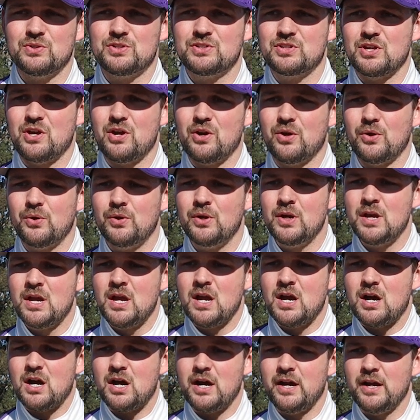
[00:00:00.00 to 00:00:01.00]
So
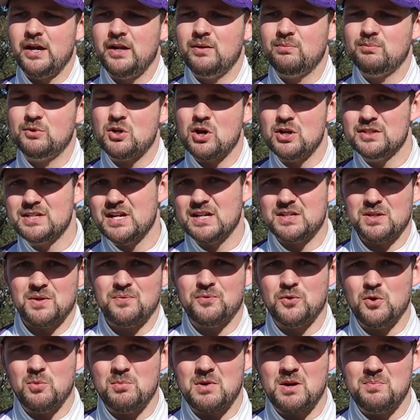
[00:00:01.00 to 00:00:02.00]
I contacted a
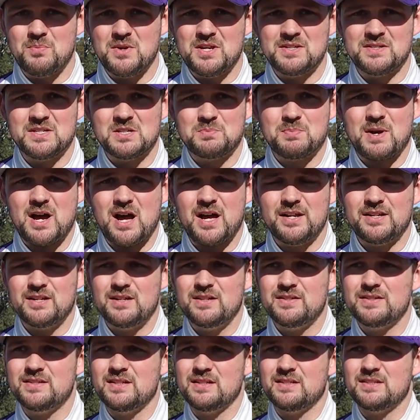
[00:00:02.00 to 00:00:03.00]
few of my business
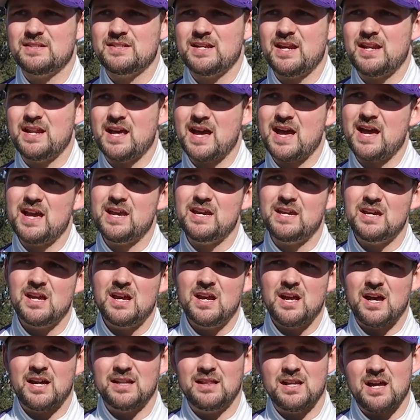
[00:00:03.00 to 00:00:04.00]
partners and said, hey,
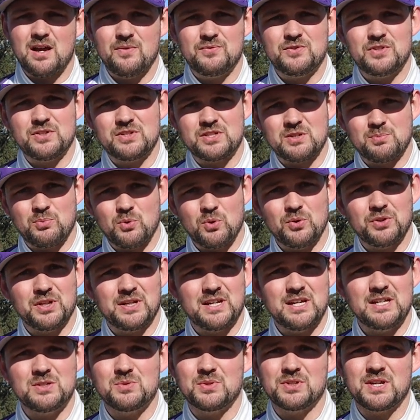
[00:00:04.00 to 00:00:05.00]
I'd love to support the
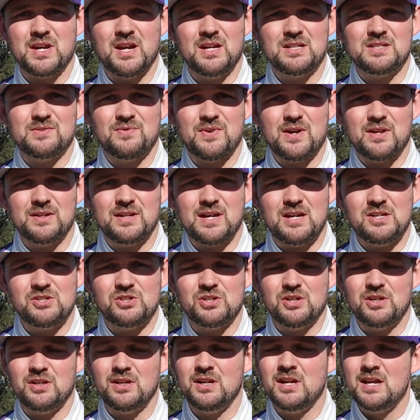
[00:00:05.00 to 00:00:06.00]
Kids with Cancer
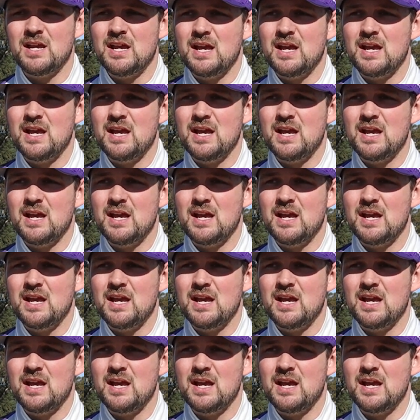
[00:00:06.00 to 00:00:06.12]
Foundation,